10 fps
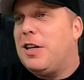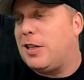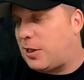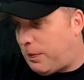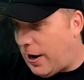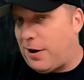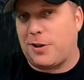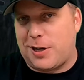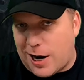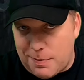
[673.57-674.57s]
The
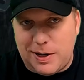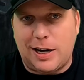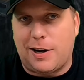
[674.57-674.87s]
spiders caught me